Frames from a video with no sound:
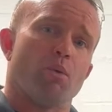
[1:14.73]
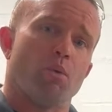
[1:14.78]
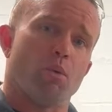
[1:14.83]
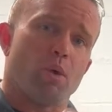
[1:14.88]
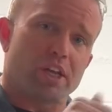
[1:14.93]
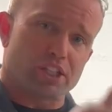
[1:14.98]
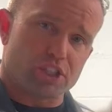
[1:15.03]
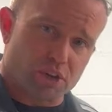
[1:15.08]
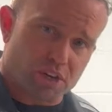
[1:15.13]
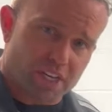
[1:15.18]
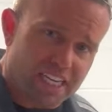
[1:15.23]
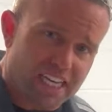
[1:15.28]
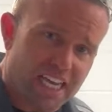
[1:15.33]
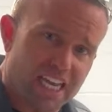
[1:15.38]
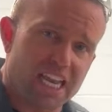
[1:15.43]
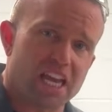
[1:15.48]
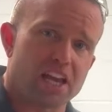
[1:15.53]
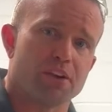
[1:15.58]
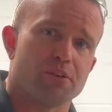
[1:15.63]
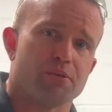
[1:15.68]
what you're
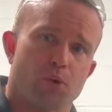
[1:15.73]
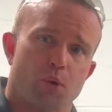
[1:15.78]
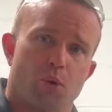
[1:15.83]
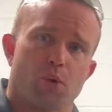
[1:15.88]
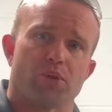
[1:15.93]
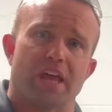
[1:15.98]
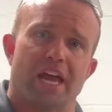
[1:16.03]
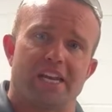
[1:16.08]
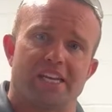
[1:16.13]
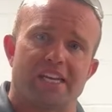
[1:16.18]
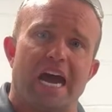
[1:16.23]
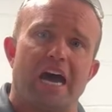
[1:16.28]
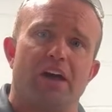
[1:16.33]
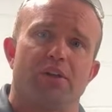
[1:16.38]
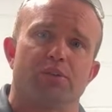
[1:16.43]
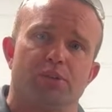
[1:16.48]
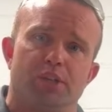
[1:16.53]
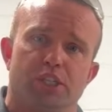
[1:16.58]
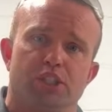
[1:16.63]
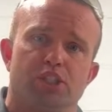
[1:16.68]
getting for that
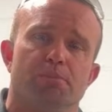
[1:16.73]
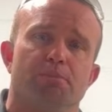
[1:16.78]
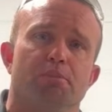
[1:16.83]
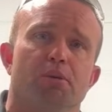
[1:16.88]
dollar that you're